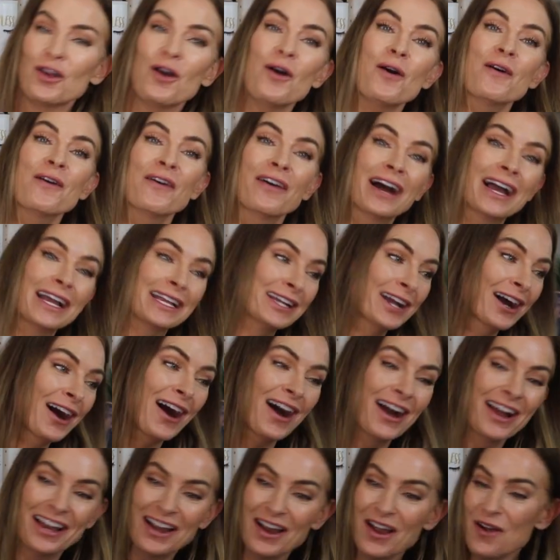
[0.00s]
will
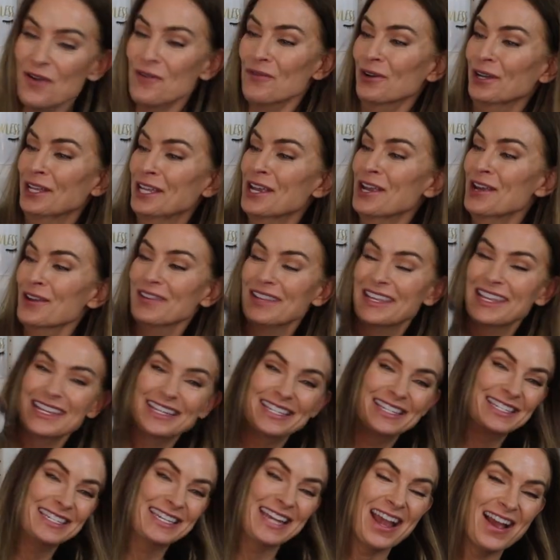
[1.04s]
you
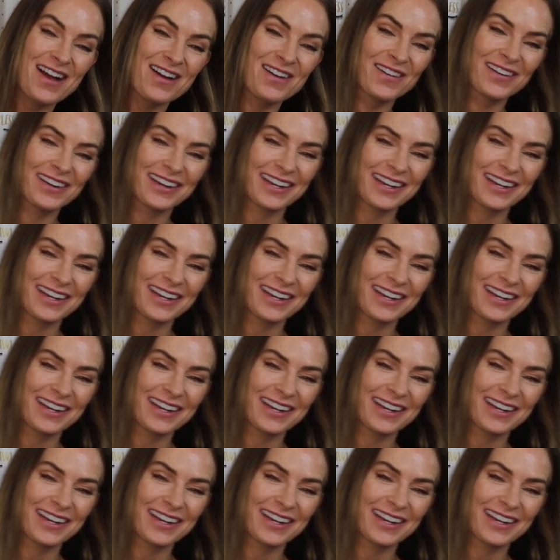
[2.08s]
get down?